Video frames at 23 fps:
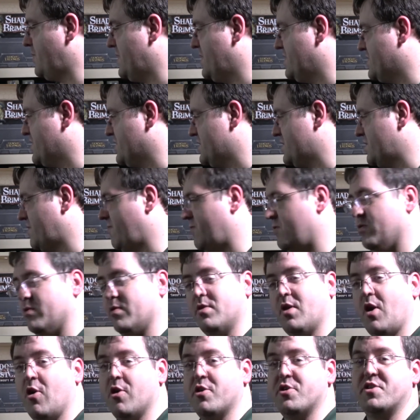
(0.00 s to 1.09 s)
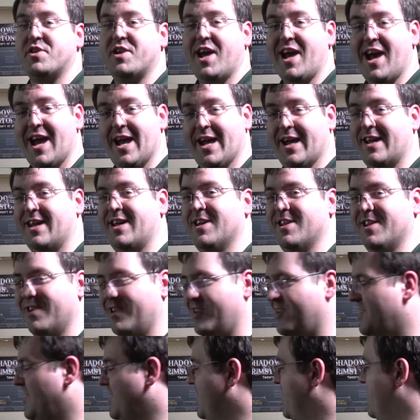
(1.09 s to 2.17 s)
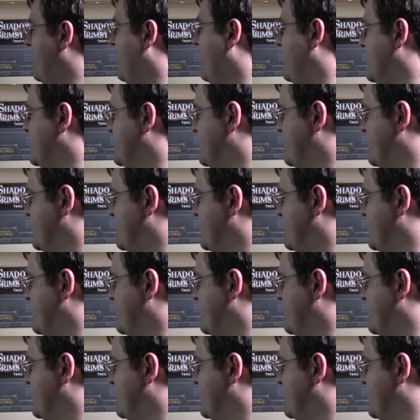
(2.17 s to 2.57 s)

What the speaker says: pieces for hardtack and all